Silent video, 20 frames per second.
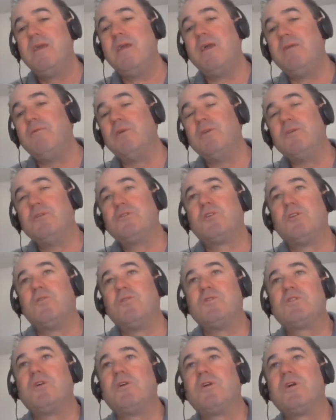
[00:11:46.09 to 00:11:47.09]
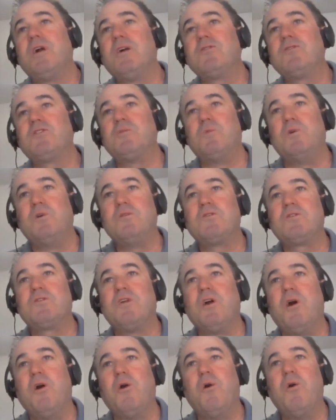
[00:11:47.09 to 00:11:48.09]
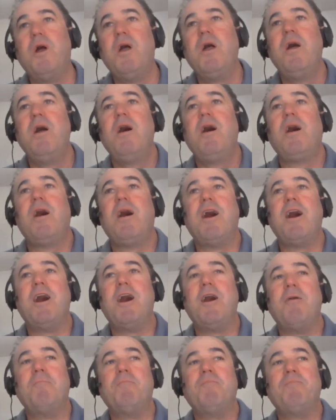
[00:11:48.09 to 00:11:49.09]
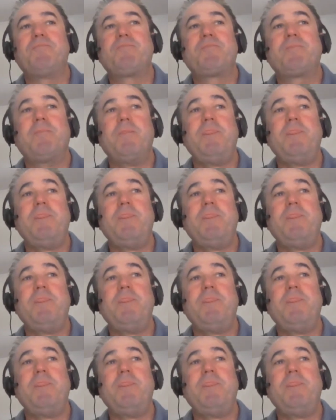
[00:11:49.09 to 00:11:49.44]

really service our customers. So and